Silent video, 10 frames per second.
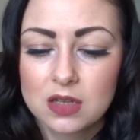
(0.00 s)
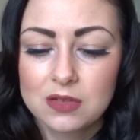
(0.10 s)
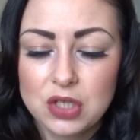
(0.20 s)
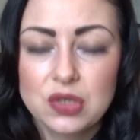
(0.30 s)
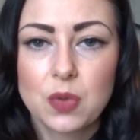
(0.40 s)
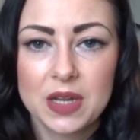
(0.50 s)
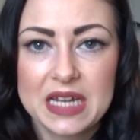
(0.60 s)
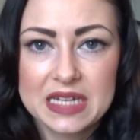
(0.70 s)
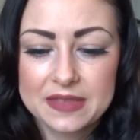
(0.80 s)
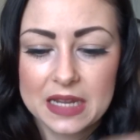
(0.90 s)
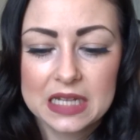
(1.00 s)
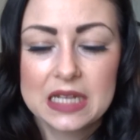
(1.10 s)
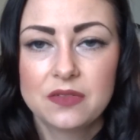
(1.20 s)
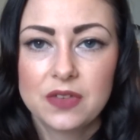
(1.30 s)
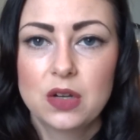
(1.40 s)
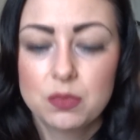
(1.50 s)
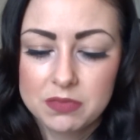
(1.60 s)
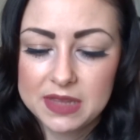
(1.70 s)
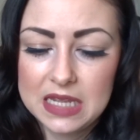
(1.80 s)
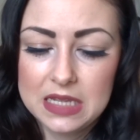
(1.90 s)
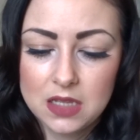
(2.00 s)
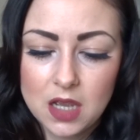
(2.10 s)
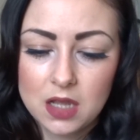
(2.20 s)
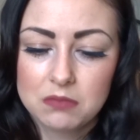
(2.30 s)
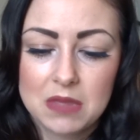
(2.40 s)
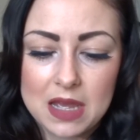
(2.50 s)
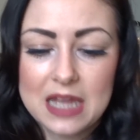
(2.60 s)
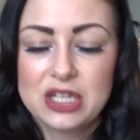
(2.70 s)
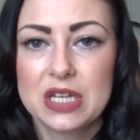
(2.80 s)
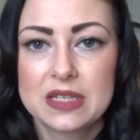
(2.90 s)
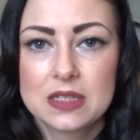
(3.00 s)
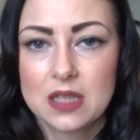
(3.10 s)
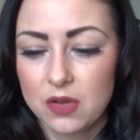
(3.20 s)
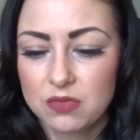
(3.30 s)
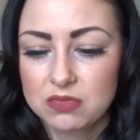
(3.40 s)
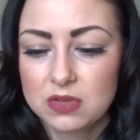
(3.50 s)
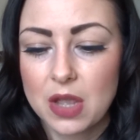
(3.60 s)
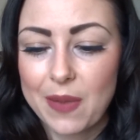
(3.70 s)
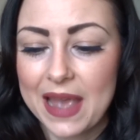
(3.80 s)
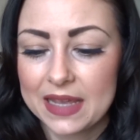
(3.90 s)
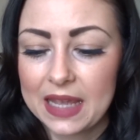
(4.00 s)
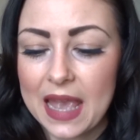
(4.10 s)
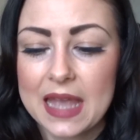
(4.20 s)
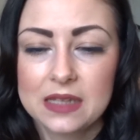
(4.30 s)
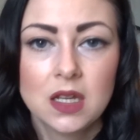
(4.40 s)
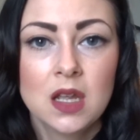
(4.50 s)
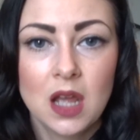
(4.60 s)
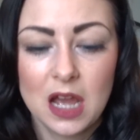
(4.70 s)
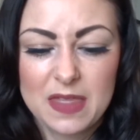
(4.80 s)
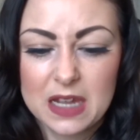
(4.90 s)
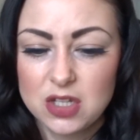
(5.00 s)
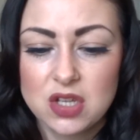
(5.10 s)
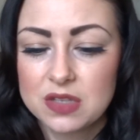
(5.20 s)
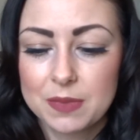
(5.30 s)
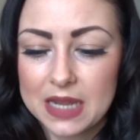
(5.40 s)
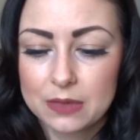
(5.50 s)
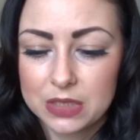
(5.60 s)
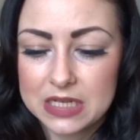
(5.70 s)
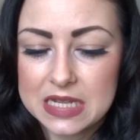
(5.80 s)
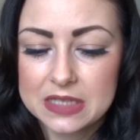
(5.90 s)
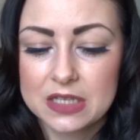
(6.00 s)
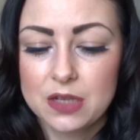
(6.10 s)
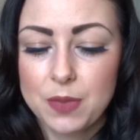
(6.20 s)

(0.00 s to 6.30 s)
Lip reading: use what I need and then cling film the edges so no air can get in, and then use them again when I need to.